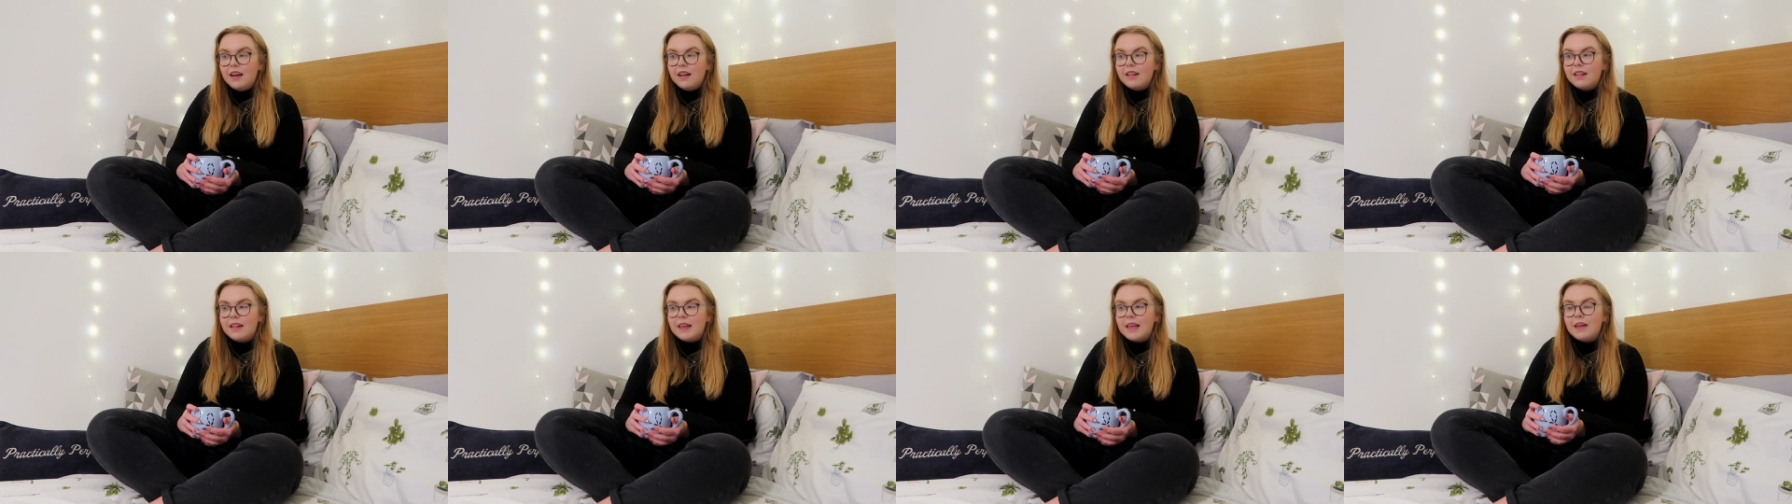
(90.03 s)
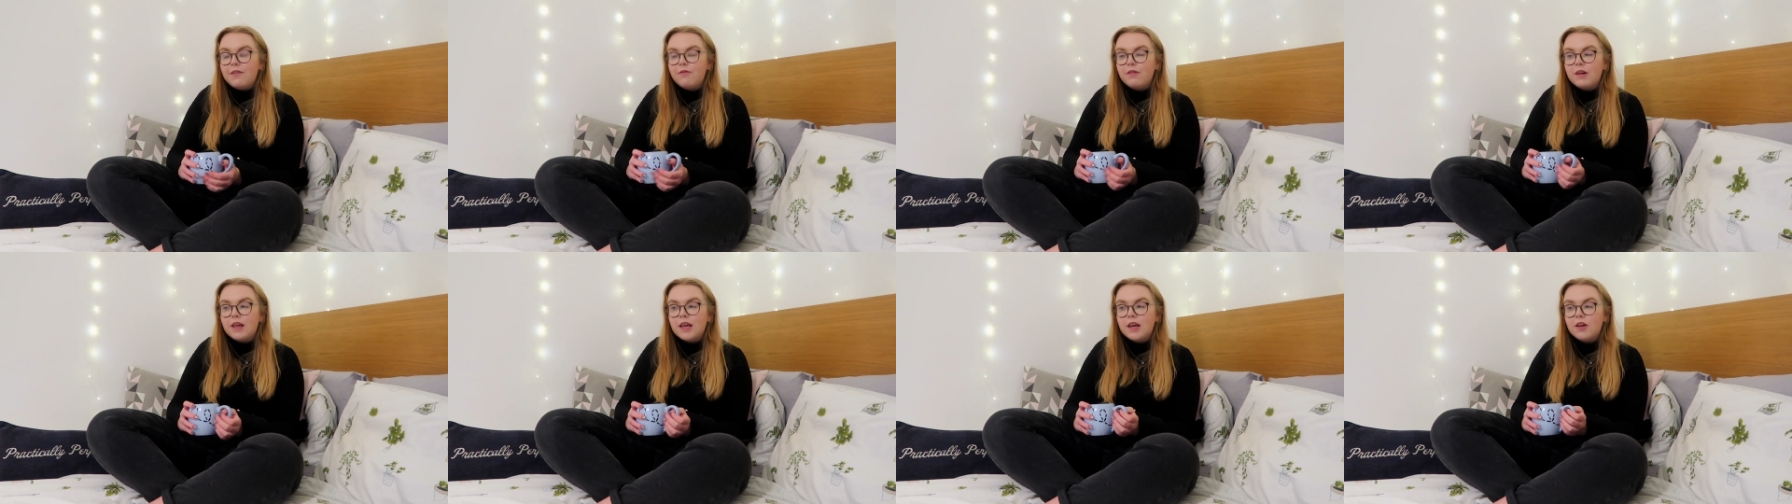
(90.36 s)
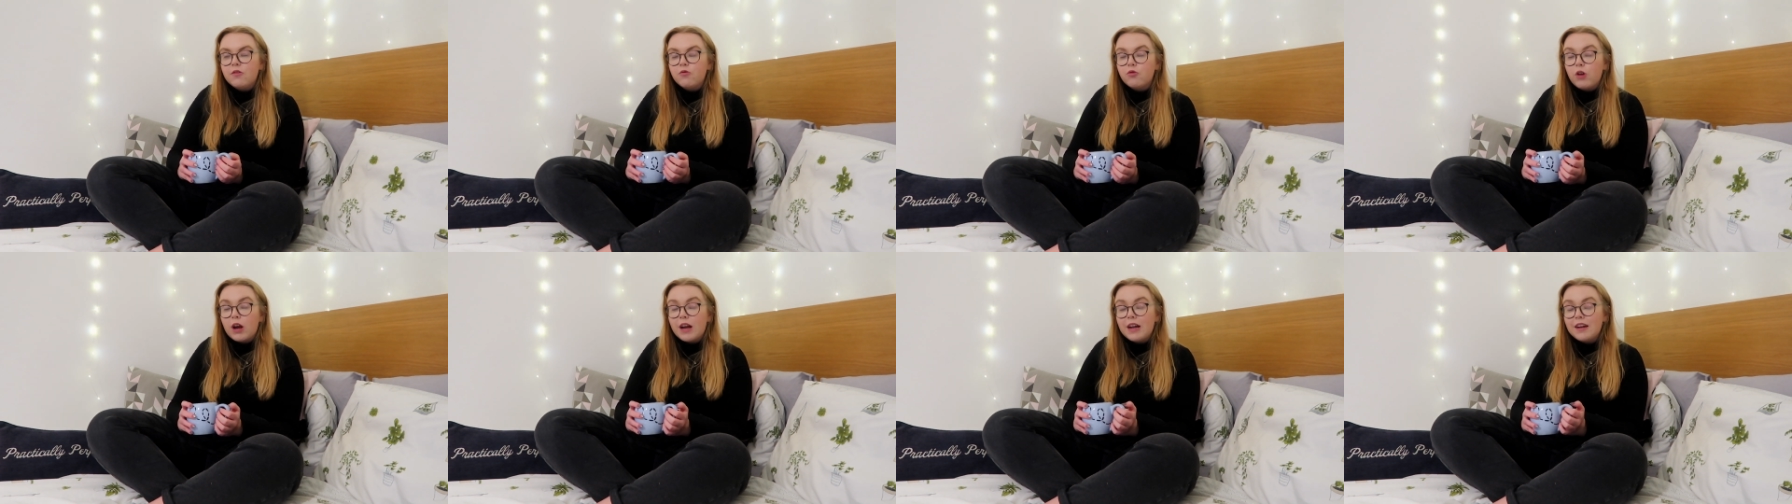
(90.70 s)
TV
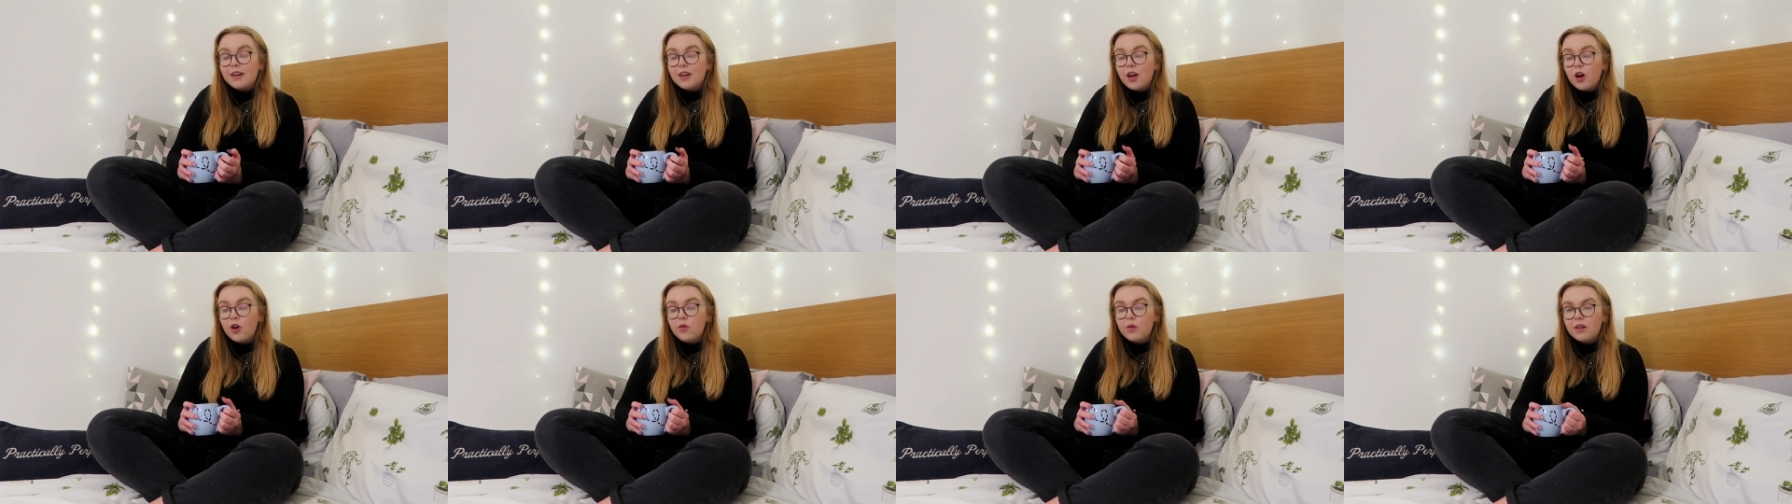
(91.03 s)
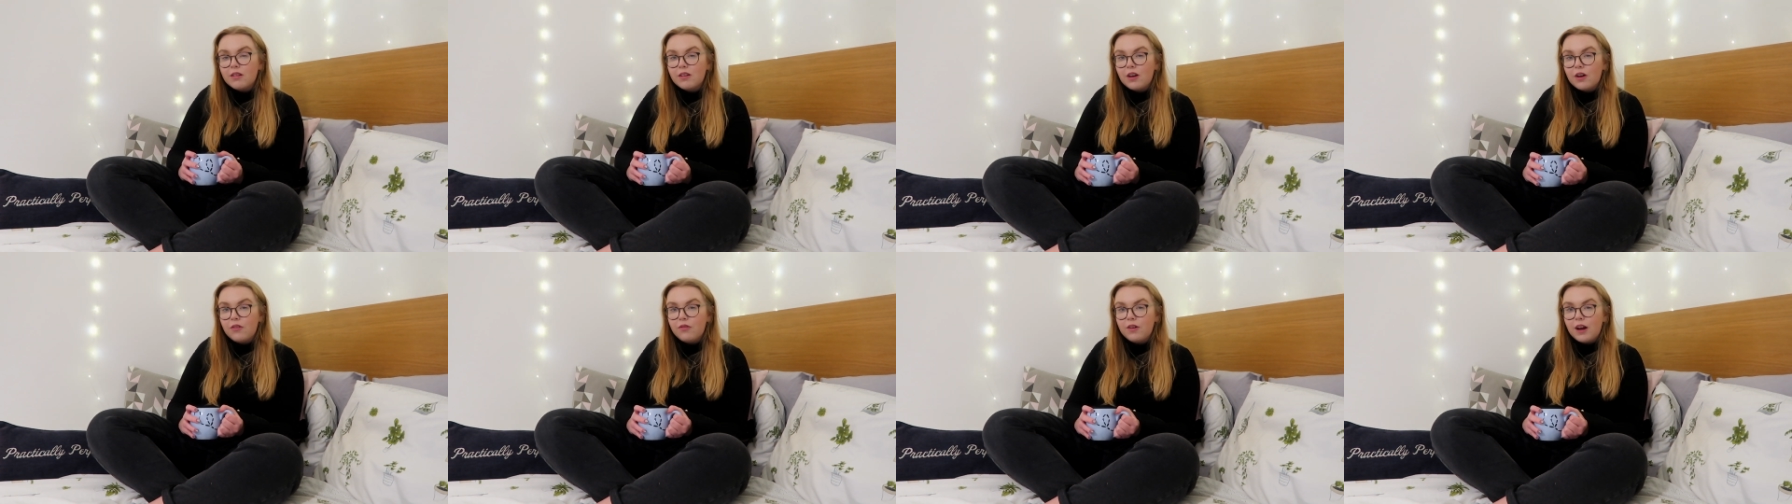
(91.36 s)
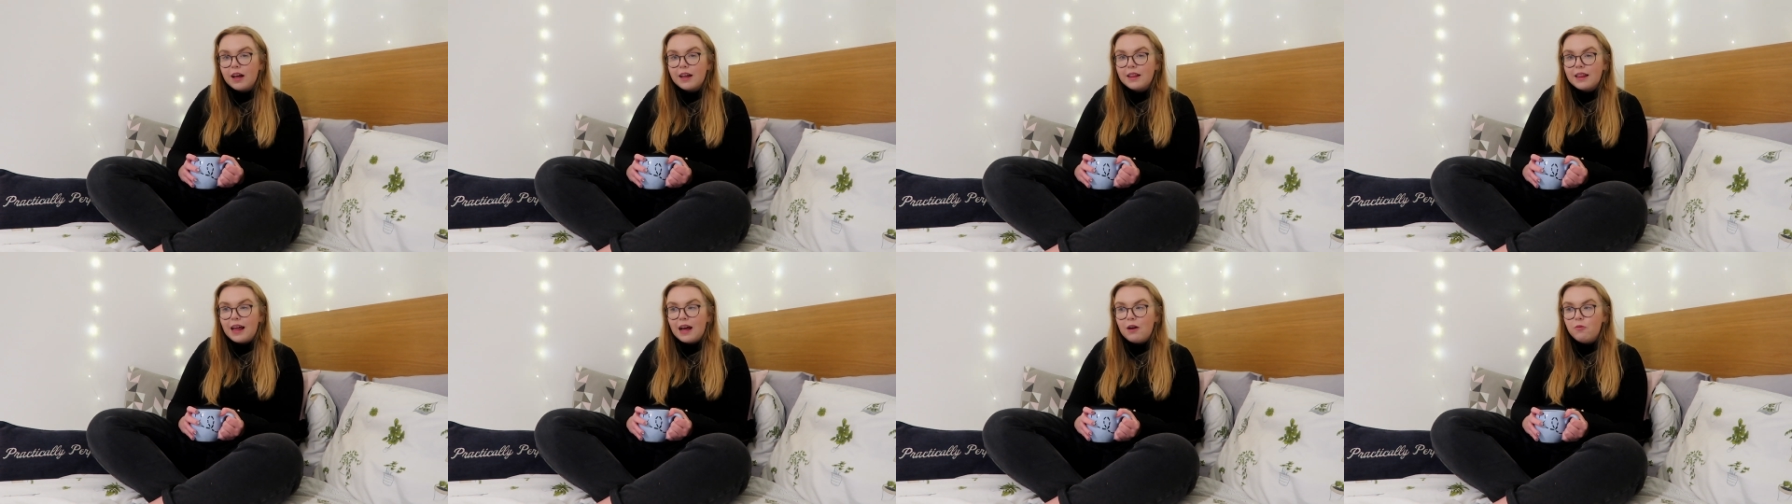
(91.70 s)
and radio and stuff
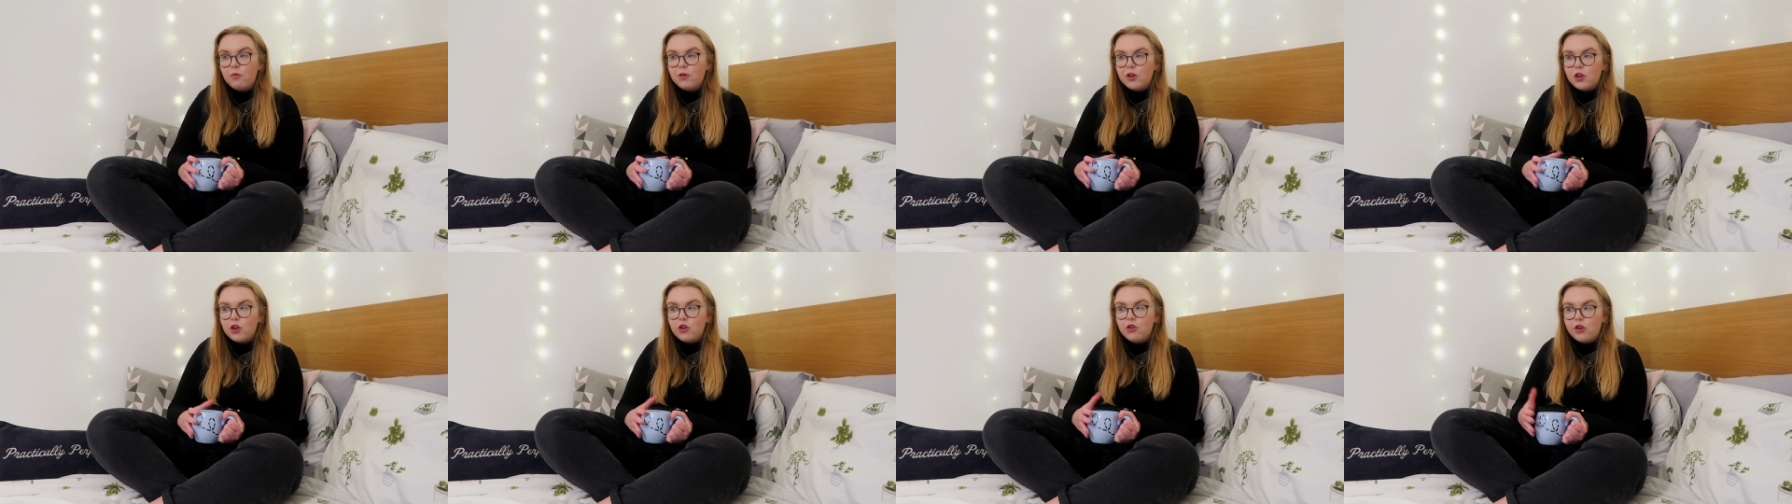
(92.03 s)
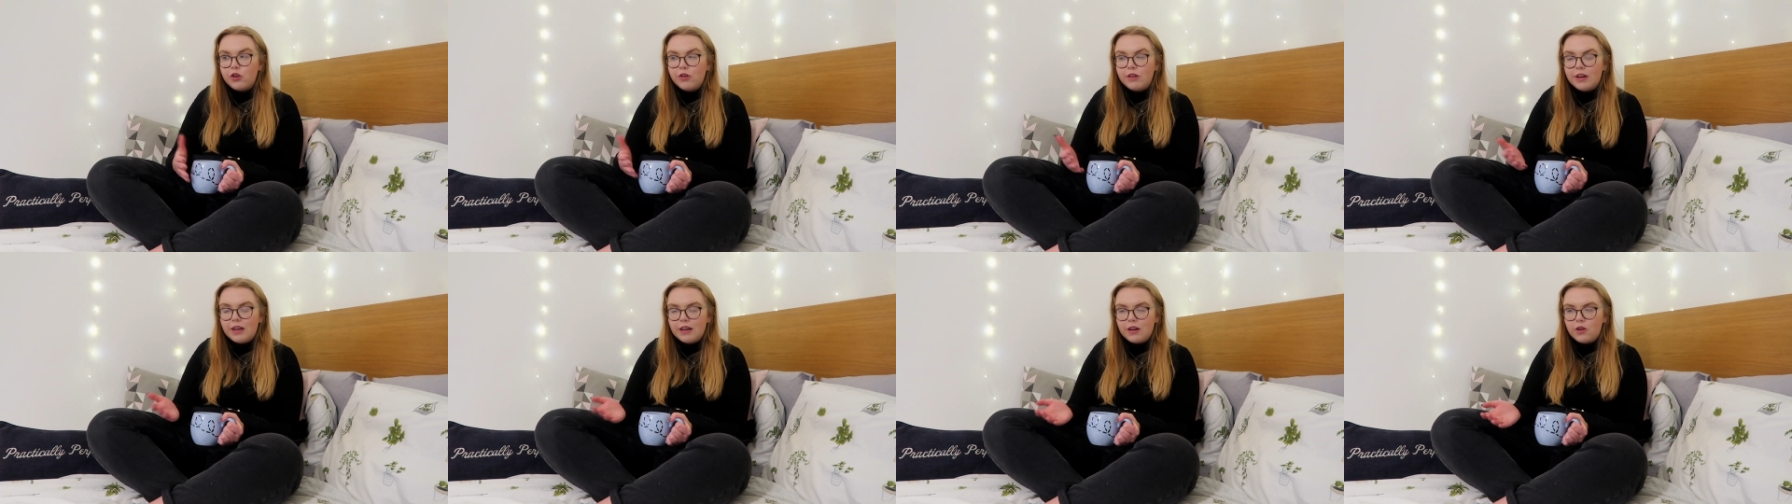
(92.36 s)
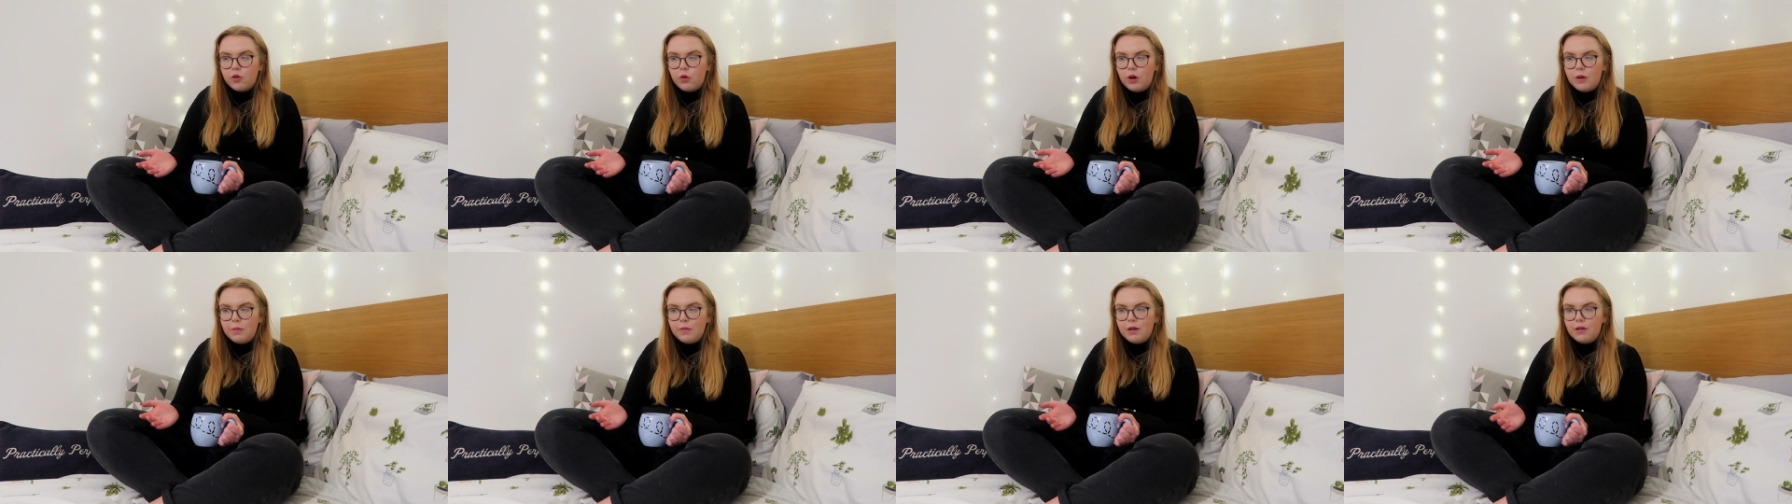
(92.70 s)
like that, which you do need
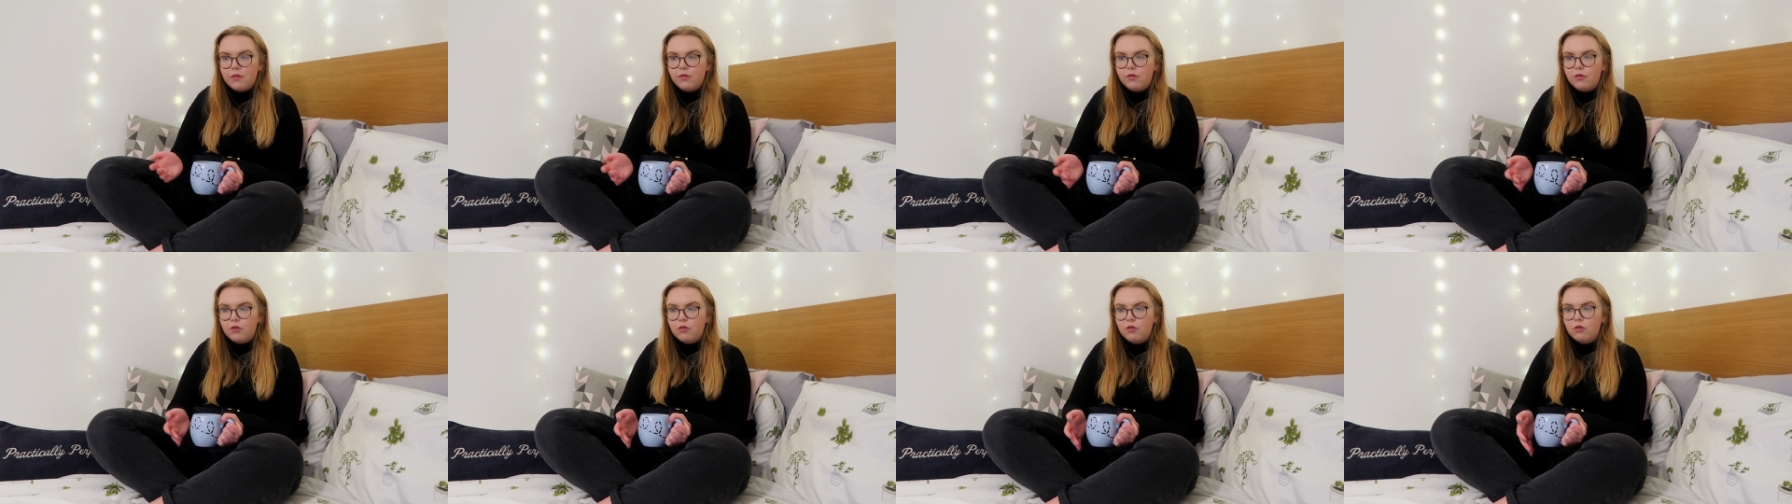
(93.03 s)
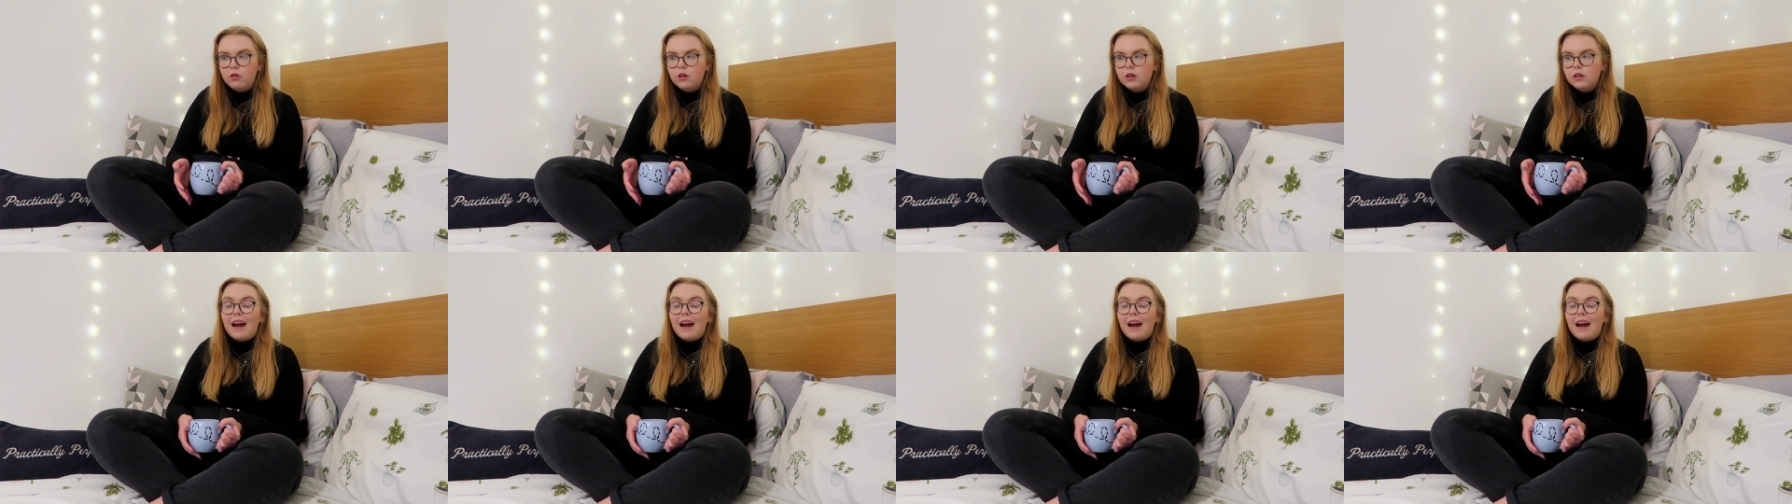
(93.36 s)
equipment for,